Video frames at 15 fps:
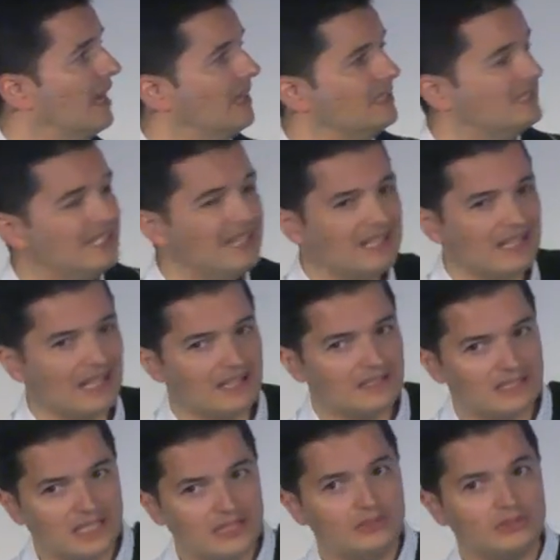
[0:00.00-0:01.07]
and it's
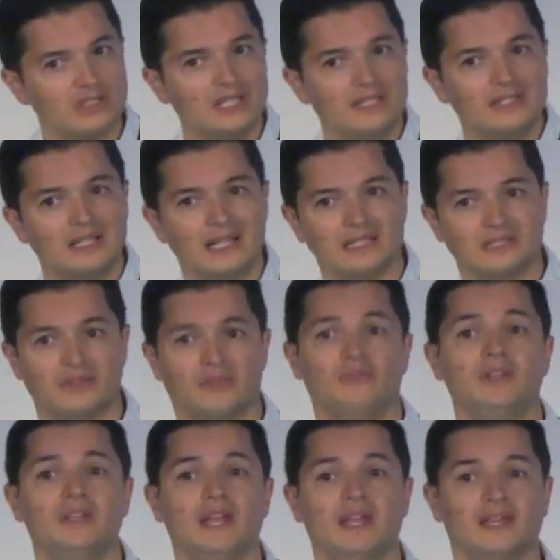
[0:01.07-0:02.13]
declined seriously in the last
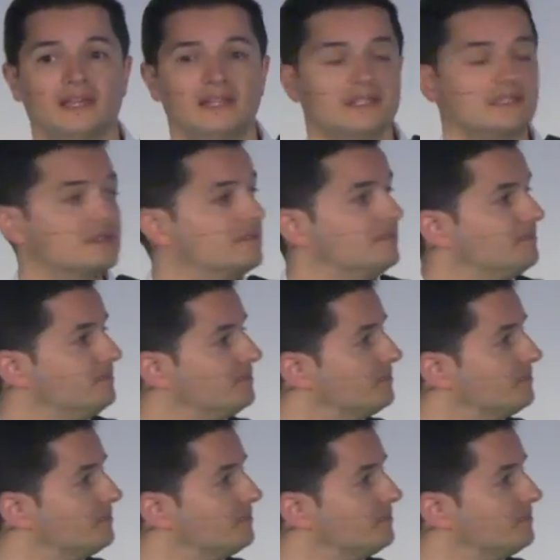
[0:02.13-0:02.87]
three decades.